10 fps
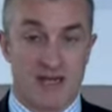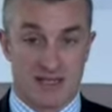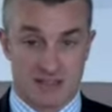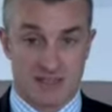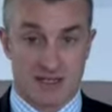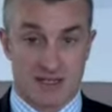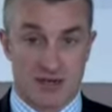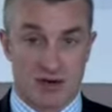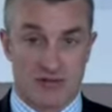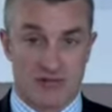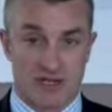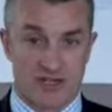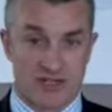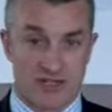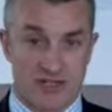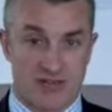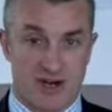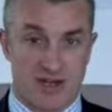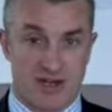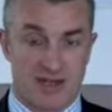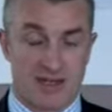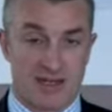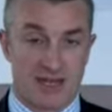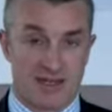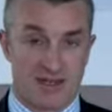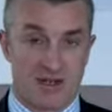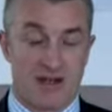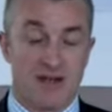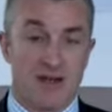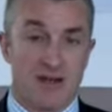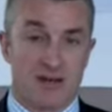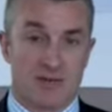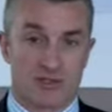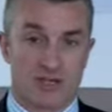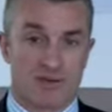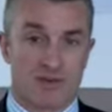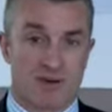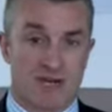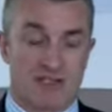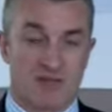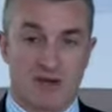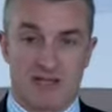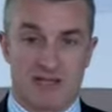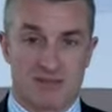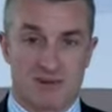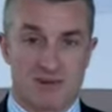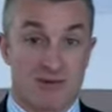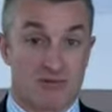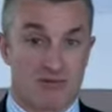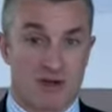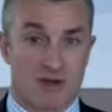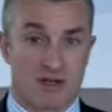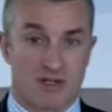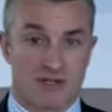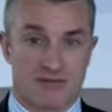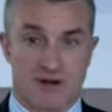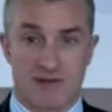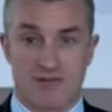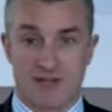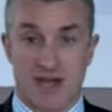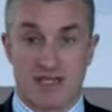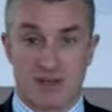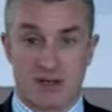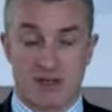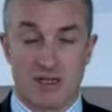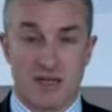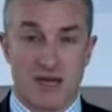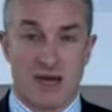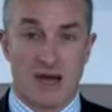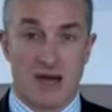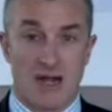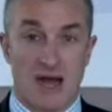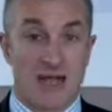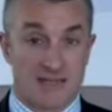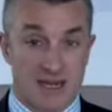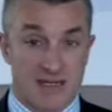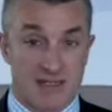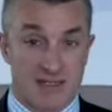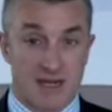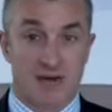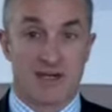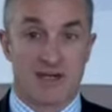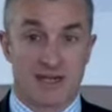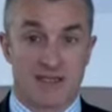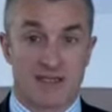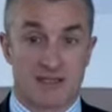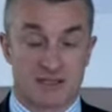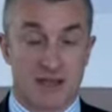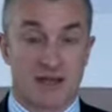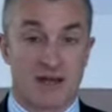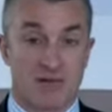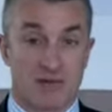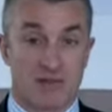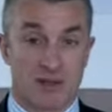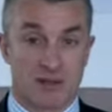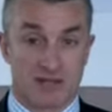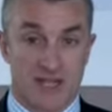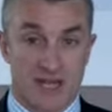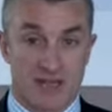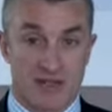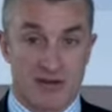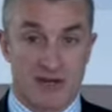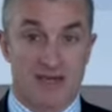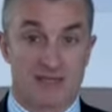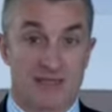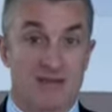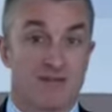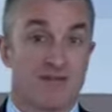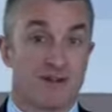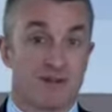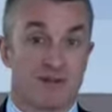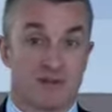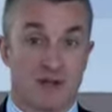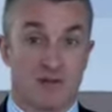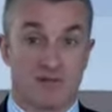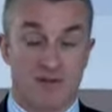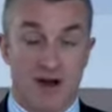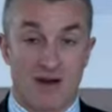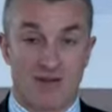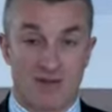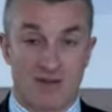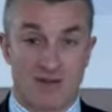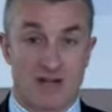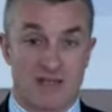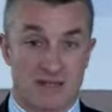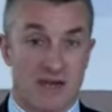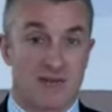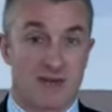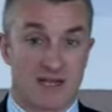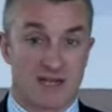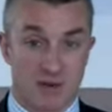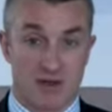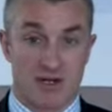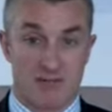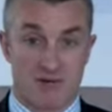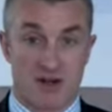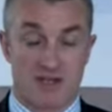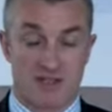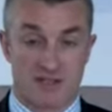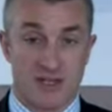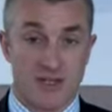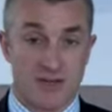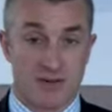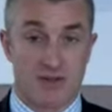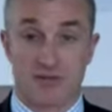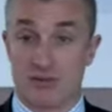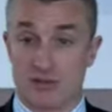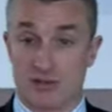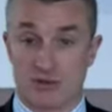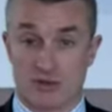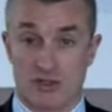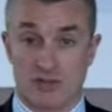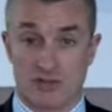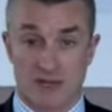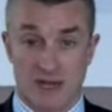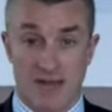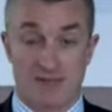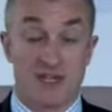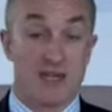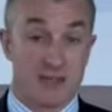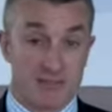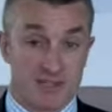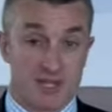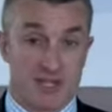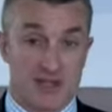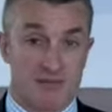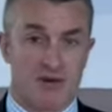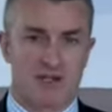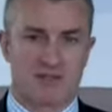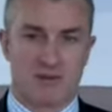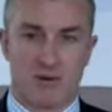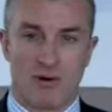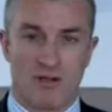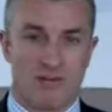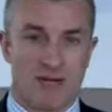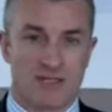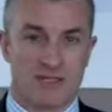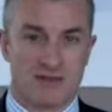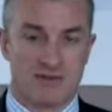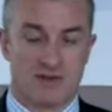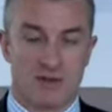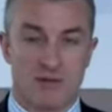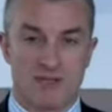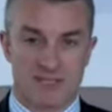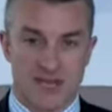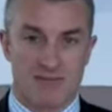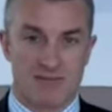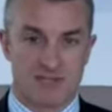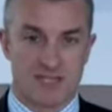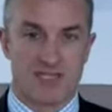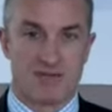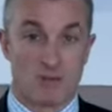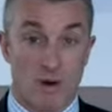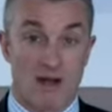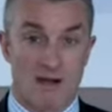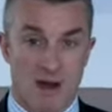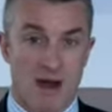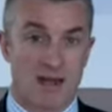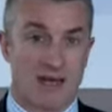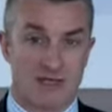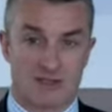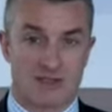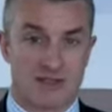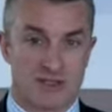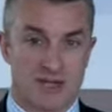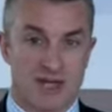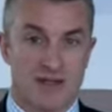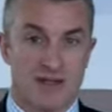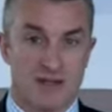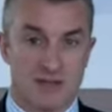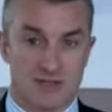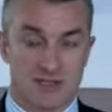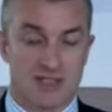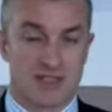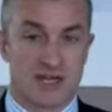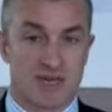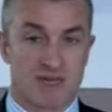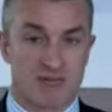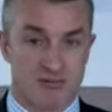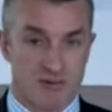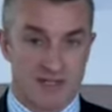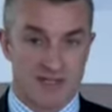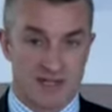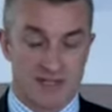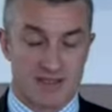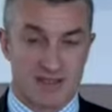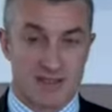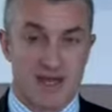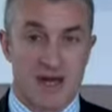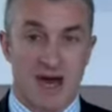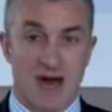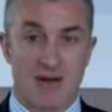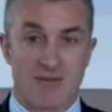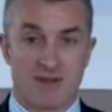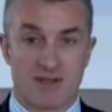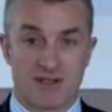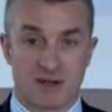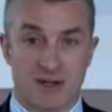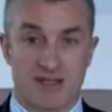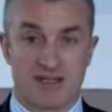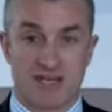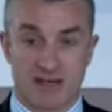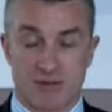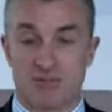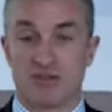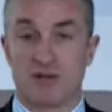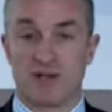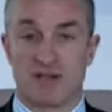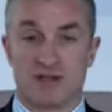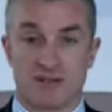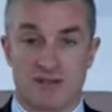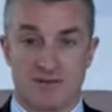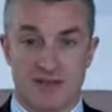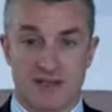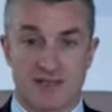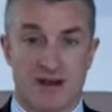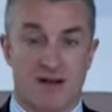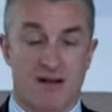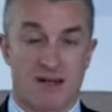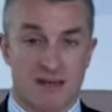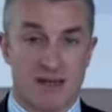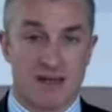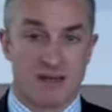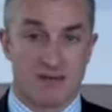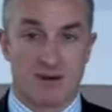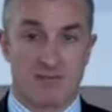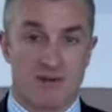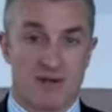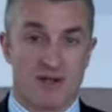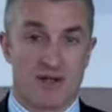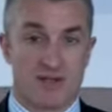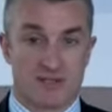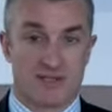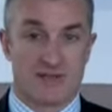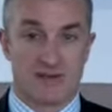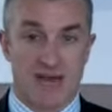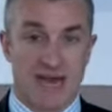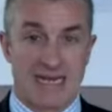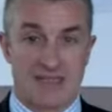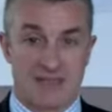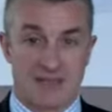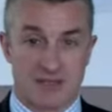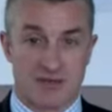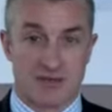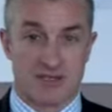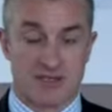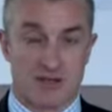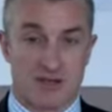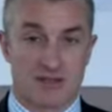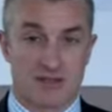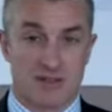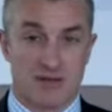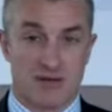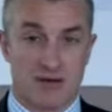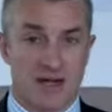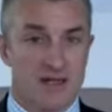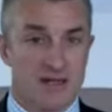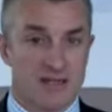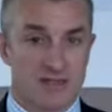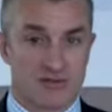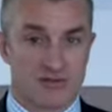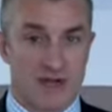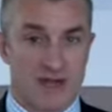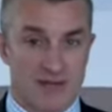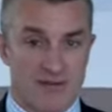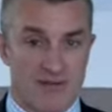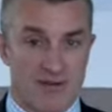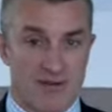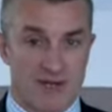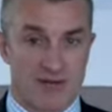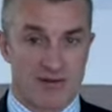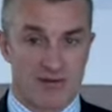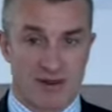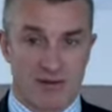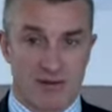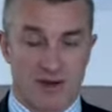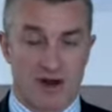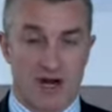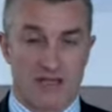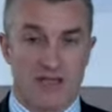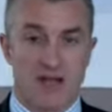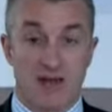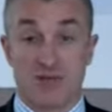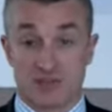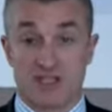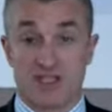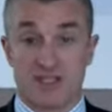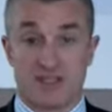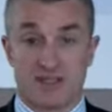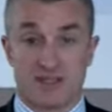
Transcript: As I said, in contrast to share trading last night. Of course, over the past week, there's been a real rollercoaster ride for the A-dollar. 8 days ago, it hit slightly over $1.10 US, then fell to $1.05 a few days later when commodity prices went through a short-term collapse. In particular, the price of oil amazingly fell almost 10% in one night last Thursday, which is just unprecedented. The dollar has settled between those two figures, currently 1.078 US dollars, so still trading very near its record highs. And of course, this is in